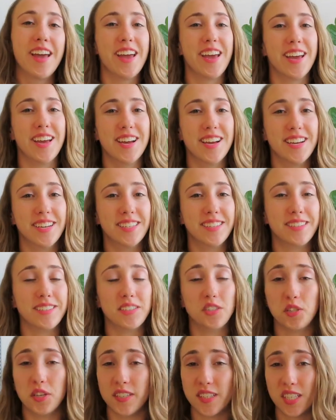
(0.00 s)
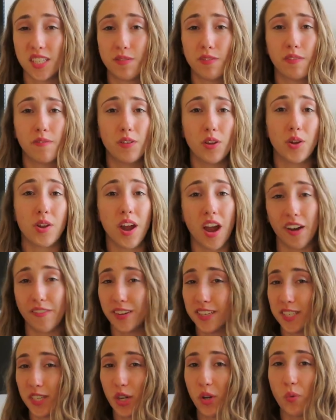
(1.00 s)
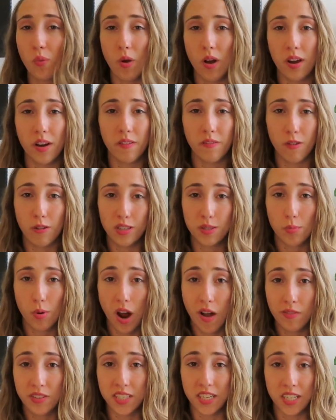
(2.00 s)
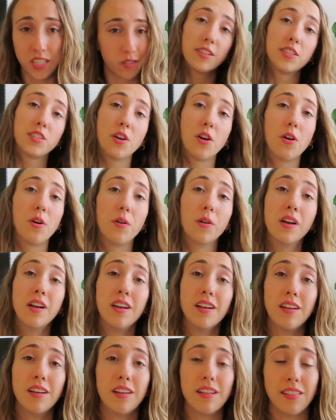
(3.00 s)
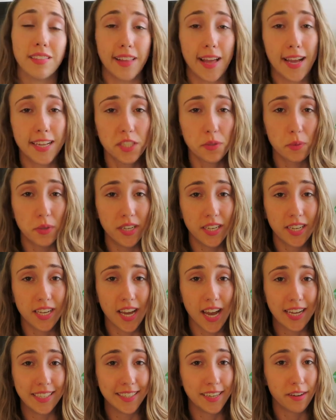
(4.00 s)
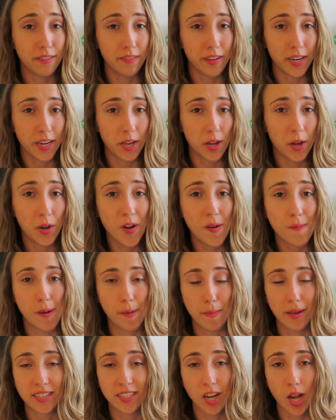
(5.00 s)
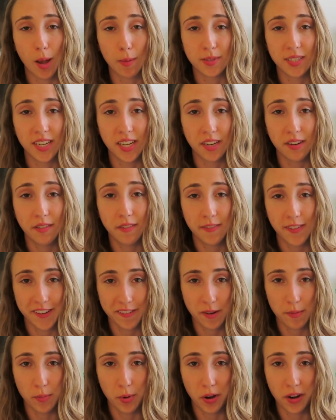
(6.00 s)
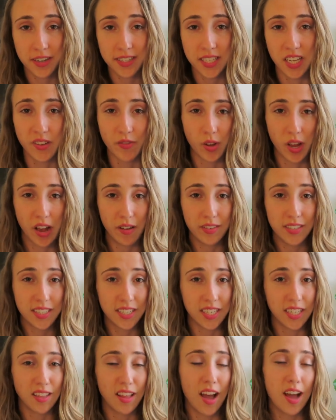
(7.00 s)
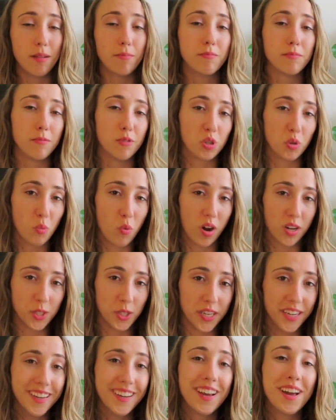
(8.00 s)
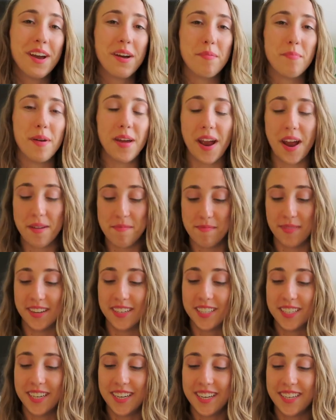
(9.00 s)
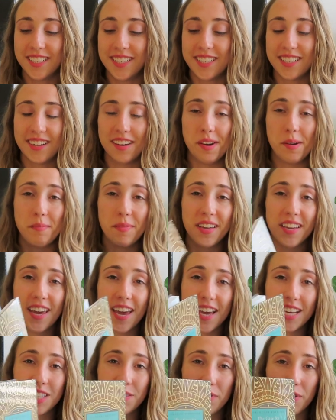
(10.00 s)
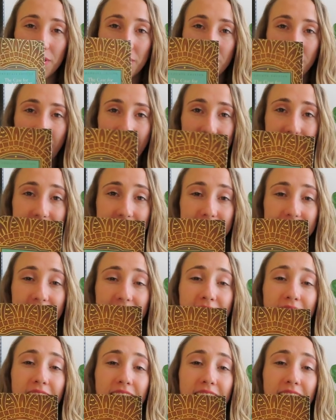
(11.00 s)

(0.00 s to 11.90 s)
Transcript: and Jesus fulfilled every single one of those prophecies. So last week I did a video about my top 10 favorite books. If you haven't seen that, you should watch it. But I mentioned The Case for Christ.